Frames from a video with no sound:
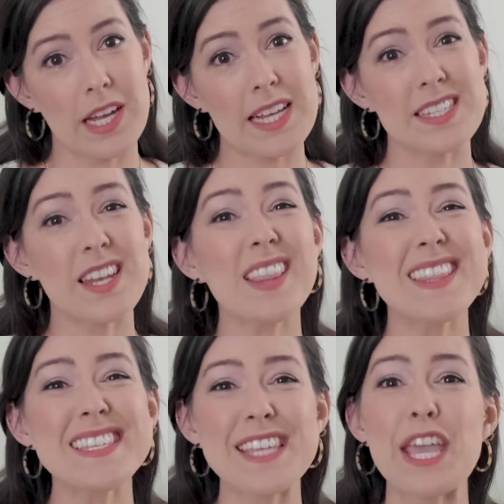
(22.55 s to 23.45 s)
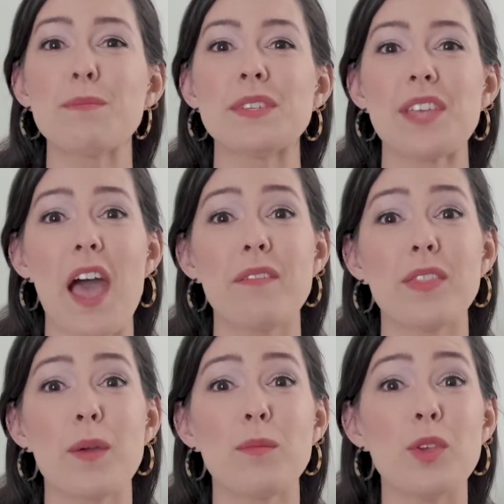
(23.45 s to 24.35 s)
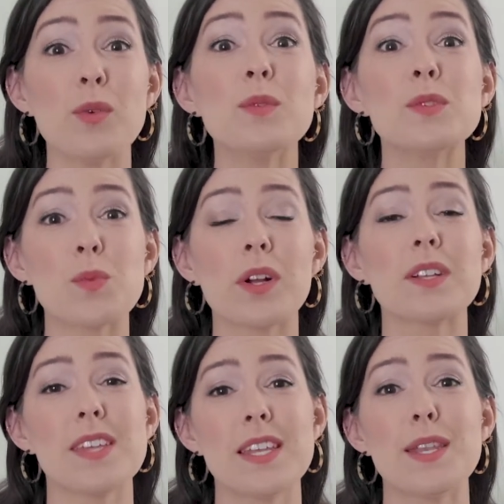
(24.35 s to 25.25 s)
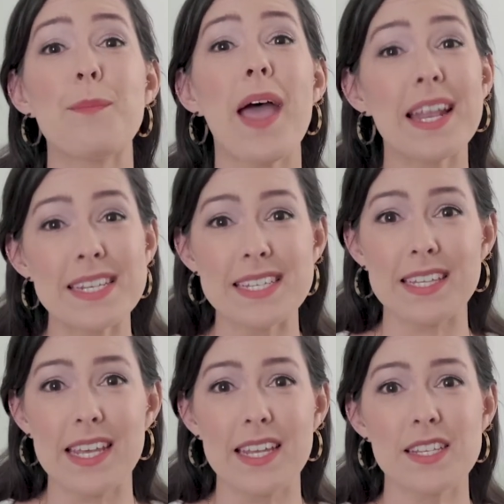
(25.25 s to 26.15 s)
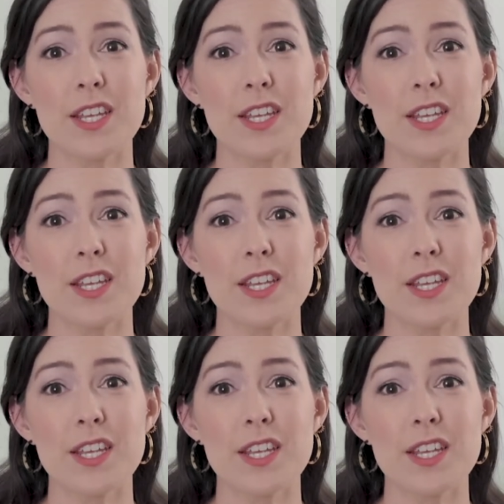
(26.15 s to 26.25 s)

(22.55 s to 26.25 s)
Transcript: is not the same as having them use words independently